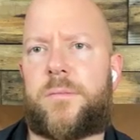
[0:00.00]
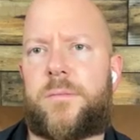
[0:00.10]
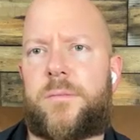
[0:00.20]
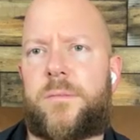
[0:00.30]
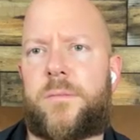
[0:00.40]

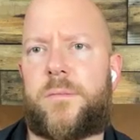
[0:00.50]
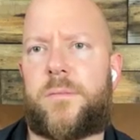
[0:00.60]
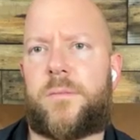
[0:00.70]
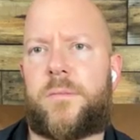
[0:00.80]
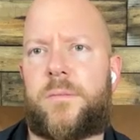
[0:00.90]

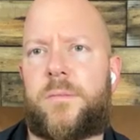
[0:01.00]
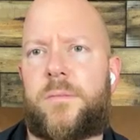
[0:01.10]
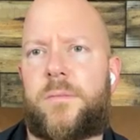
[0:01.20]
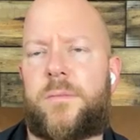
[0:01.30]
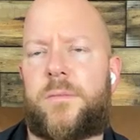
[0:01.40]

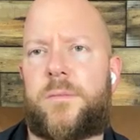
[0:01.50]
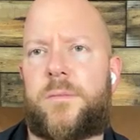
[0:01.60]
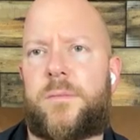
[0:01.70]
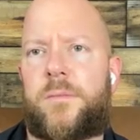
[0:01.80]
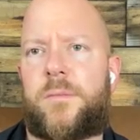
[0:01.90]

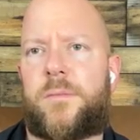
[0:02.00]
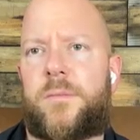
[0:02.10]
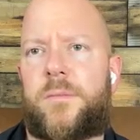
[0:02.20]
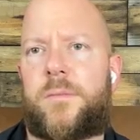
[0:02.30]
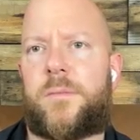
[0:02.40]

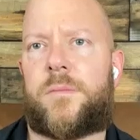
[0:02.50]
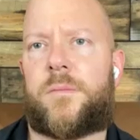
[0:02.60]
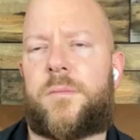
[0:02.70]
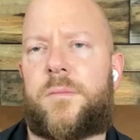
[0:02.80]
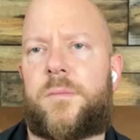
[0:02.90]

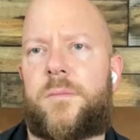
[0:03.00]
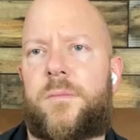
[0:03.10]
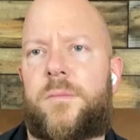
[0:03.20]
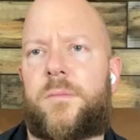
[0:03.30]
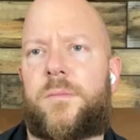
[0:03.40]

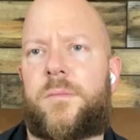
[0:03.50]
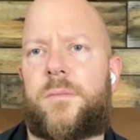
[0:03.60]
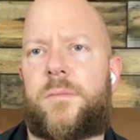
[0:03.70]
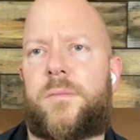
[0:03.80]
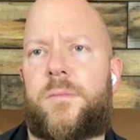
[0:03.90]

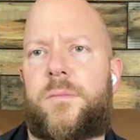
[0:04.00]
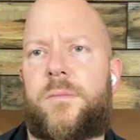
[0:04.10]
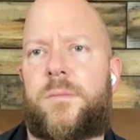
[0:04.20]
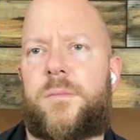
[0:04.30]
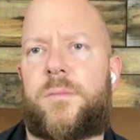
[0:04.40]

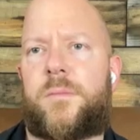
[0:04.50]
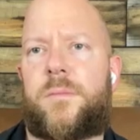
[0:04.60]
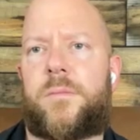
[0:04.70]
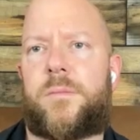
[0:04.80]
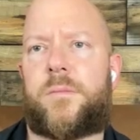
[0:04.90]

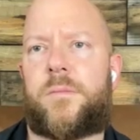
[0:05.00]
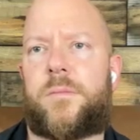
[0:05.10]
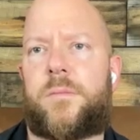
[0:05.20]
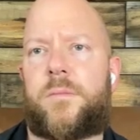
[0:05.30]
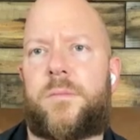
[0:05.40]

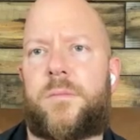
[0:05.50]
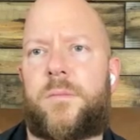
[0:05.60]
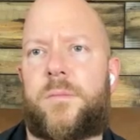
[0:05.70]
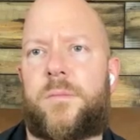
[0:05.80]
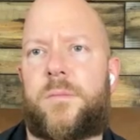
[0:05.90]

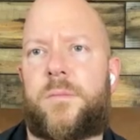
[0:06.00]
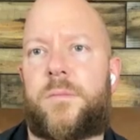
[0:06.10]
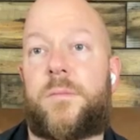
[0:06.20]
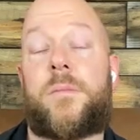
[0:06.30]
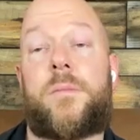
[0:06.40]

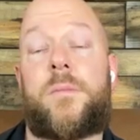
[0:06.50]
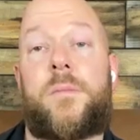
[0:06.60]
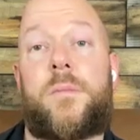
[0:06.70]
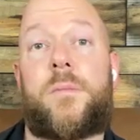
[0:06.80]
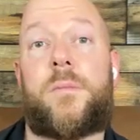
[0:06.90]

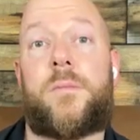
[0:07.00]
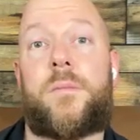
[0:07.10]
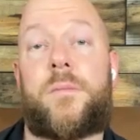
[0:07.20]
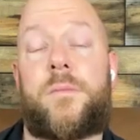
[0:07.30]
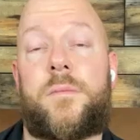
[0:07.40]

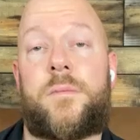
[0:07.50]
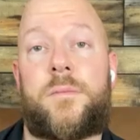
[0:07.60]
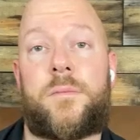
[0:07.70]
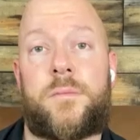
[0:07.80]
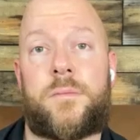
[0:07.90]
(silent)